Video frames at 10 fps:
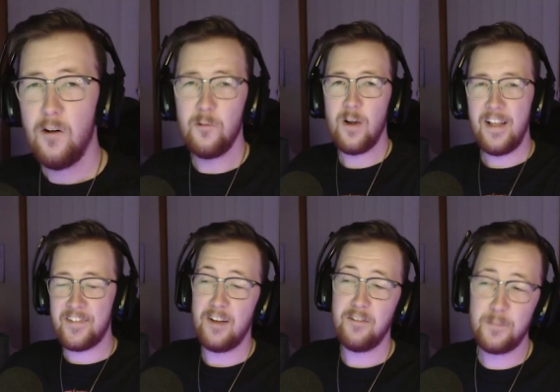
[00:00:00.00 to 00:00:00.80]
Alright,
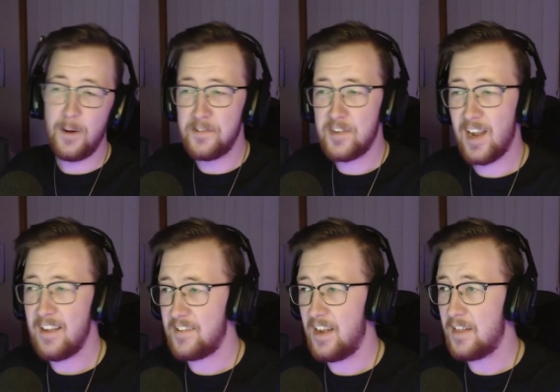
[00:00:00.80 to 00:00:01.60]
so that was
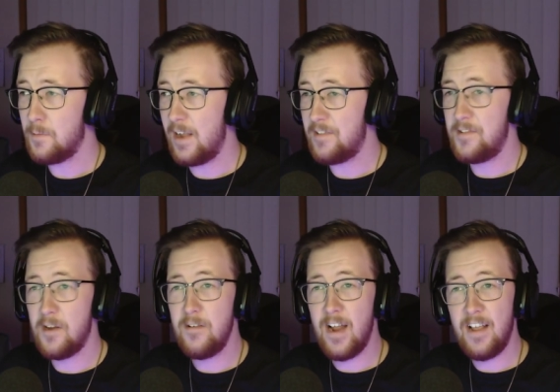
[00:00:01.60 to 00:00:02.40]
Poltergeist, otherwise
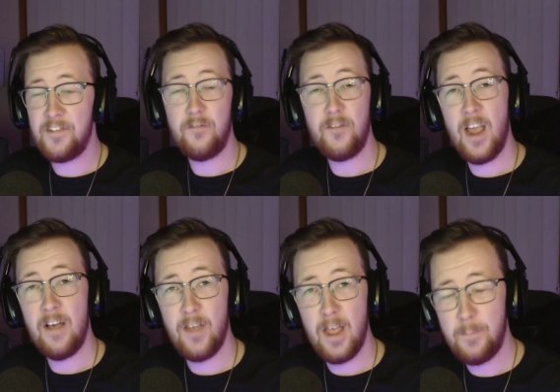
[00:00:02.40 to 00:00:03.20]
known as if you
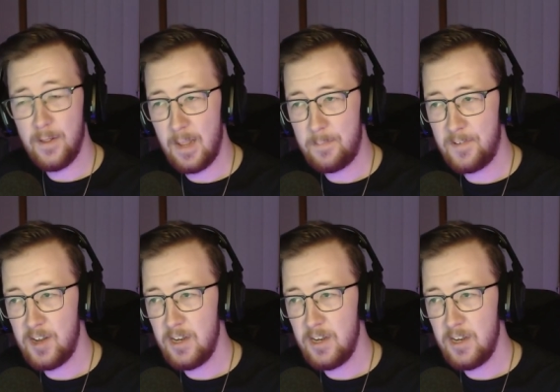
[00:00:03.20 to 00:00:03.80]
have epilepsy,